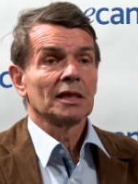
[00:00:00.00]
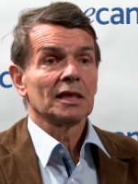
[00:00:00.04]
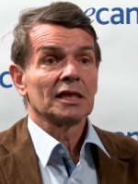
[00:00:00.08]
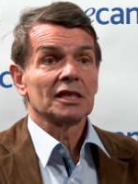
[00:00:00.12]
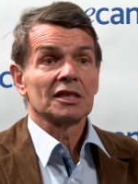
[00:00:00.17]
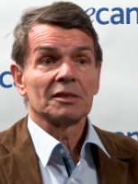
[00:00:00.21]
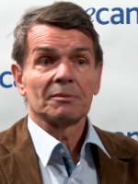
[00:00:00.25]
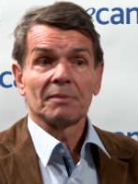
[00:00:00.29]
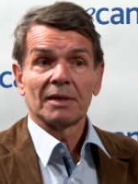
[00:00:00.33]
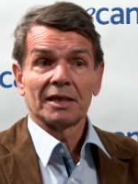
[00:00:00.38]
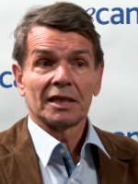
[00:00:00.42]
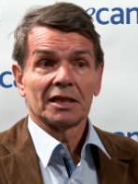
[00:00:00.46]

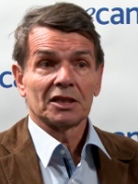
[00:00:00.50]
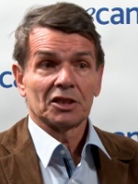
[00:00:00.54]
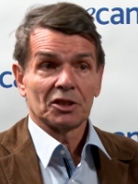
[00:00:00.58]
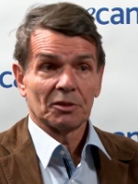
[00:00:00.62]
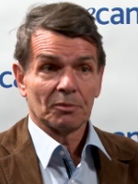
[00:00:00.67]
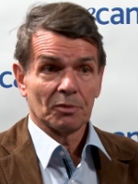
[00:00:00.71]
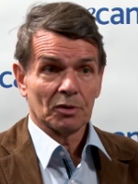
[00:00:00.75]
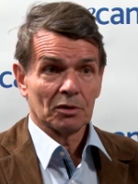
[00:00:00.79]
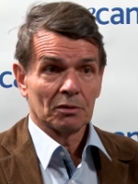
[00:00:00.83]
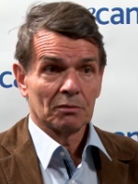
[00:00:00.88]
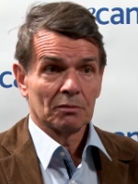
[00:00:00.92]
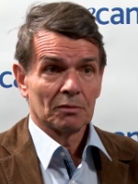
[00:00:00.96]
it's
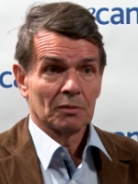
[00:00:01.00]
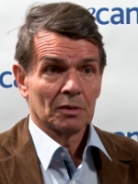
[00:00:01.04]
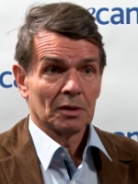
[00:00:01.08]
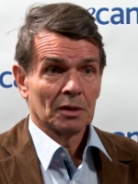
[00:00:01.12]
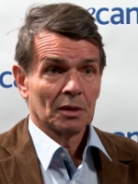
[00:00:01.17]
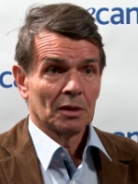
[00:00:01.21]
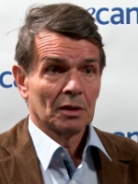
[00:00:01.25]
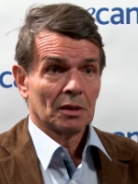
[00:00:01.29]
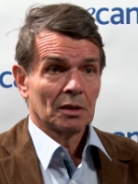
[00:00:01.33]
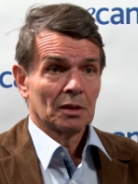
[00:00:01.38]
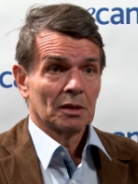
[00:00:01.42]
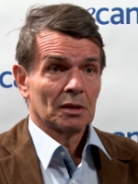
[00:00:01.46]
manageable.
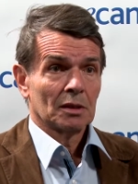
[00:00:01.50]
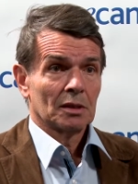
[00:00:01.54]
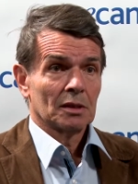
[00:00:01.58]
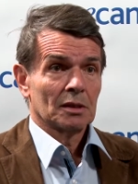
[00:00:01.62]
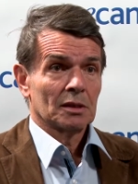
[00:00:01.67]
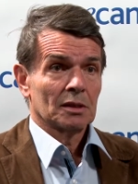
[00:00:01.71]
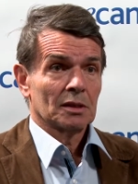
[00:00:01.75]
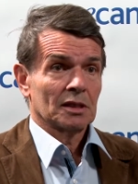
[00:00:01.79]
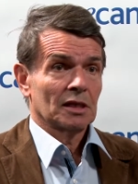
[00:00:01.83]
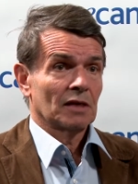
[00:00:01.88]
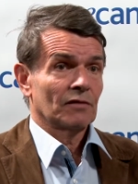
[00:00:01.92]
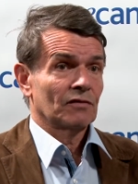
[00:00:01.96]

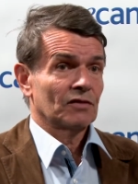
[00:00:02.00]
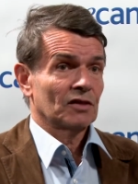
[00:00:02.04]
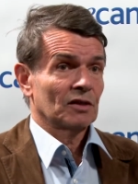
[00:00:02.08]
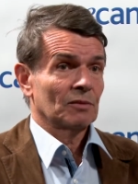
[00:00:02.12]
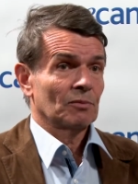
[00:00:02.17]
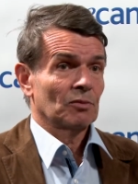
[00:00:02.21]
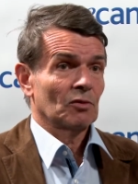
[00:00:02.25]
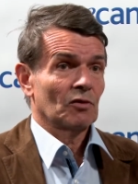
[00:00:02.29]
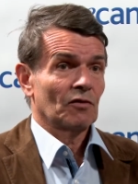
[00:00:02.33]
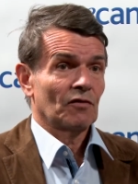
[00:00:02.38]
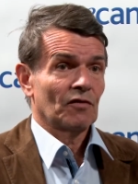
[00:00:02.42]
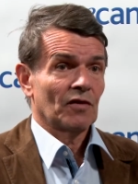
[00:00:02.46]
Safety
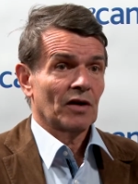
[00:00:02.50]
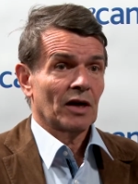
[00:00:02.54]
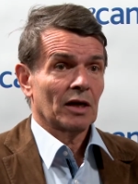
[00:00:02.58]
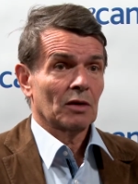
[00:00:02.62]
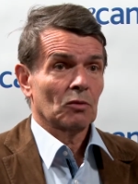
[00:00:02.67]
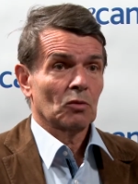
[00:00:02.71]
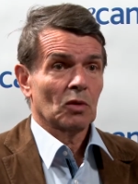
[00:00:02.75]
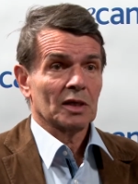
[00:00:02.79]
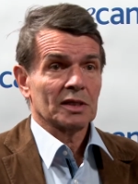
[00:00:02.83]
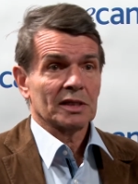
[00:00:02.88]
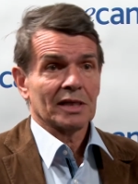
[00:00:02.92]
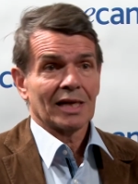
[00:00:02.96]
profile
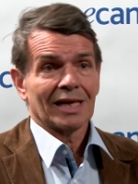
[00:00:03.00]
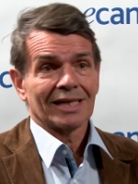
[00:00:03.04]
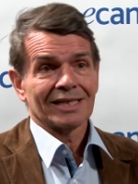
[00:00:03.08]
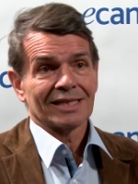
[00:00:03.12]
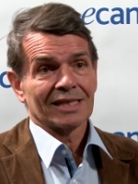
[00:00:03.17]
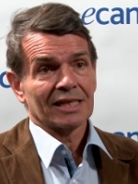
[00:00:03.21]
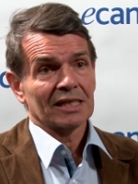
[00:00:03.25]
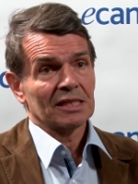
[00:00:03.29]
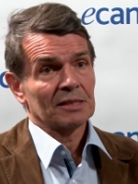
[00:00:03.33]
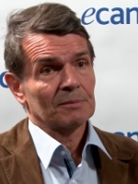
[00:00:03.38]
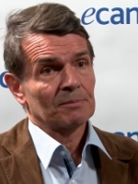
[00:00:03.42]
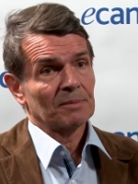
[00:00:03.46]
was
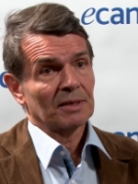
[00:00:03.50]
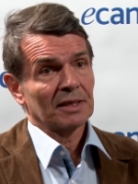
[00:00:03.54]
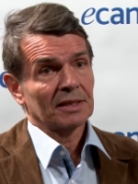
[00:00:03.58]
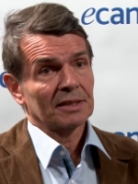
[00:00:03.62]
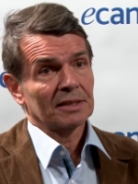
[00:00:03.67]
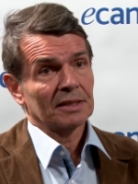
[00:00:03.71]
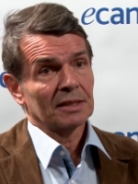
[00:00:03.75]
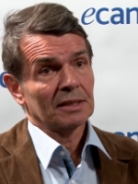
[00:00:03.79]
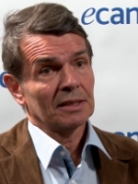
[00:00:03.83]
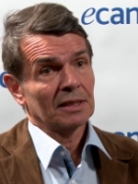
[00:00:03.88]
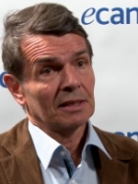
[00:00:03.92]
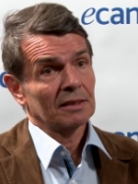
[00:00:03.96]
as
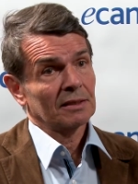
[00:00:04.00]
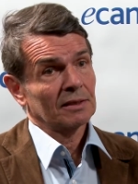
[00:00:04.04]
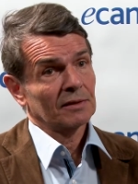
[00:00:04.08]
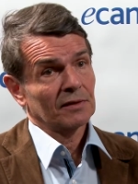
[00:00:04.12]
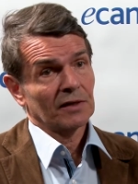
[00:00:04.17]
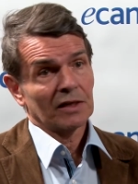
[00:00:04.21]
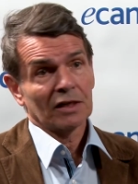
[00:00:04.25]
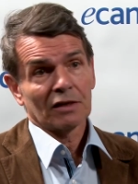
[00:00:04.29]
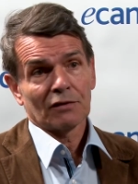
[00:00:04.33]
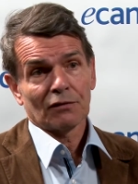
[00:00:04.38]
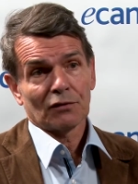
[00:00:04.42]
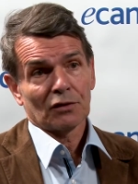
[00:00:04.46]
expected, and
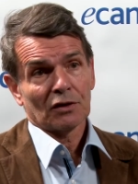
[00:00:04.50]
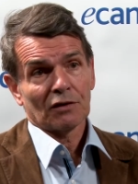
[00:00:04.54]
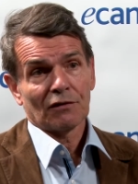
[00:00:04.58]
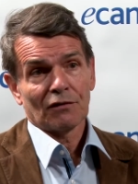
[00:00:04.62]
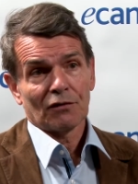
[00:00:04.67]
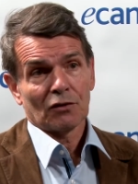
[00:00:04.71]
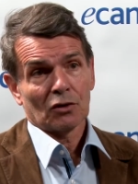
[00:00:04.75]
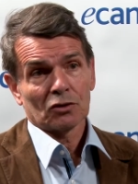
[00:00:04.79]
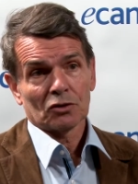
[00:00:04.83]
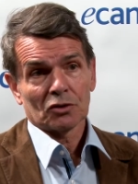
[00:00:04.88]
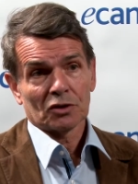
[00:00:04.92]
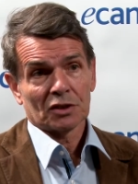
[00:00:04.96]
grade 3,
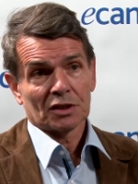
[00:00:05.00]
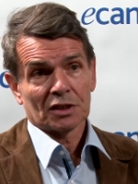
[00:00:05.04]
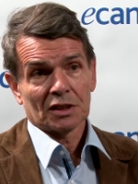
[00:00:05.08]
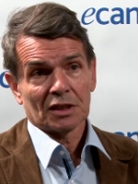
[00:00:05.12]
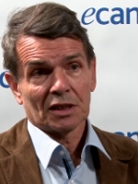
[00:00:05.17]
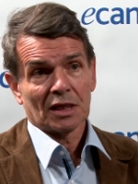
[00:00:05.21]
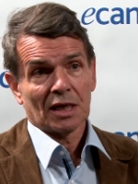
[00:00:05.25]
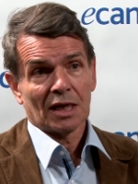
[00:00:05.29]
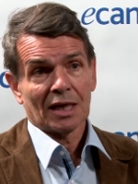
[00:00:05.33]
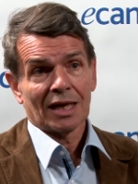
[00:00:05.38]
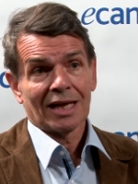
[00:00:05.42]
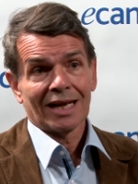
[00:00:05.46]
4
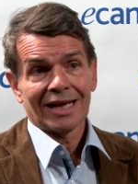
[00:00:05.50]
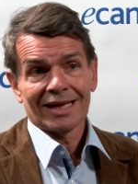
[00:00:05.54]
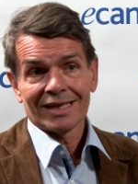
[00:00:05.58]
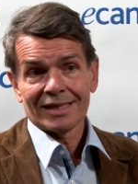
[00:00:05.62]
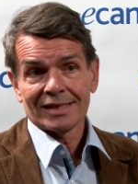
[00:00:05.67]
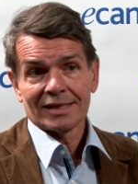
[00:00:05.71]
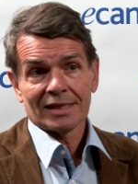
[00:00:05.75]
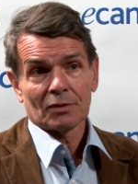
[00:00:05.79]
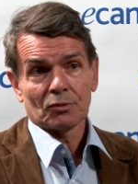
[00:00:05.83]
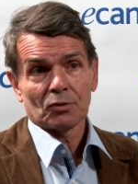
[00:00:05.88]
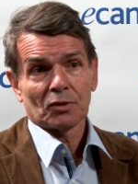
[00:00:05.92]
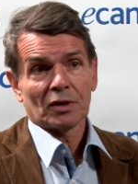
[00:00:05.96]
toxicity are
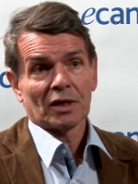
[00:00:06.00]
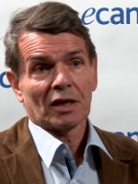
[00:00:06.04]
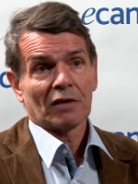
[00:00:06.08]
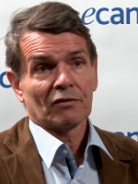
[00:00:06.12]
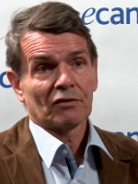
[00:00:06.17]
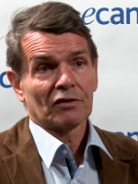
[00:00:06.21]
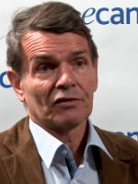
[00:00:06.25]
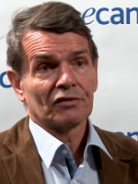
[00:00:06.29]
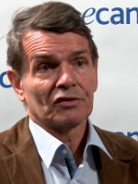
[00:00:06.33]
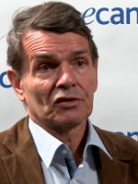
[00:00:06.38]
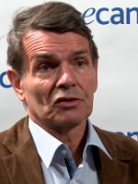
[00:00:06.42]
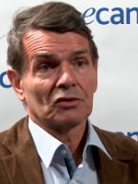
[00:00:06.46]
less that we have
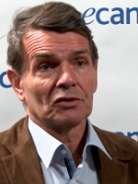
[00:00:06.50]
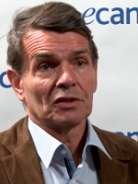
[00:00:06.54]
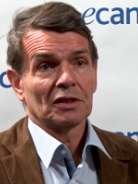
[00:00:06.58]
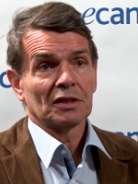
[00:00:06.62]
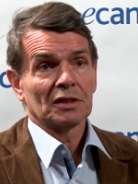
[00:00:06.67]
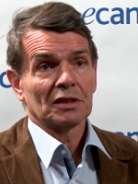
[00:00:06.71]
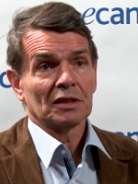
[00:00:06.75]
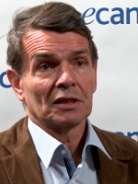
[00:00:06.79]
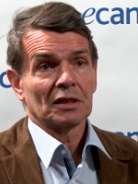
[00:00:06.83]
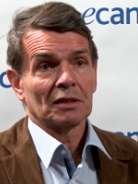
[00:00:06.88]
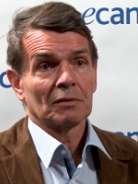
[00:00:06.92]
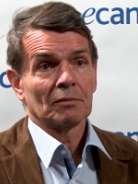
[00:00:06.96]
with
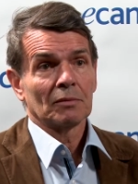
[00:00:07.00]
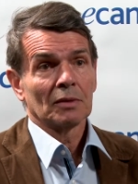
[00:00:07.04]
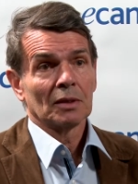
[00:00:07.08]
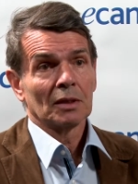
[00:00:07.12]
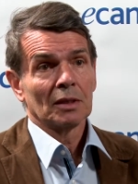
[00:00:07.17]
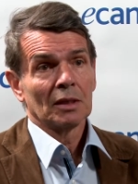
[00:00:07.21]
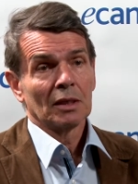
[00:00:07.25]
sunitinib.